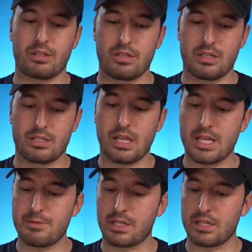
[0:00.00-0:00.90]
It's
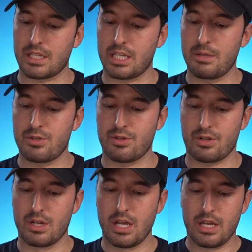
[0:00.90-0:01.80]
nice because it keeps
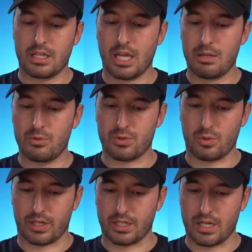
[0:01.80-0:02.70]
your cables
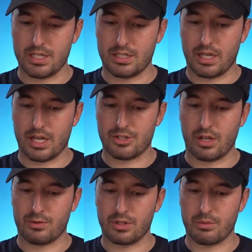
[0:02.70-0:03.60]
organized, and I
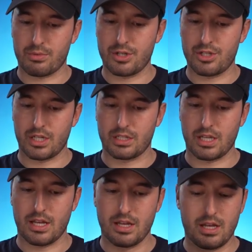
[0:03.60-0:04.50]
really appreciate
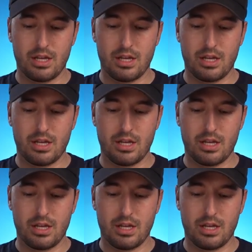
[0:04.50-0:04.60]
that.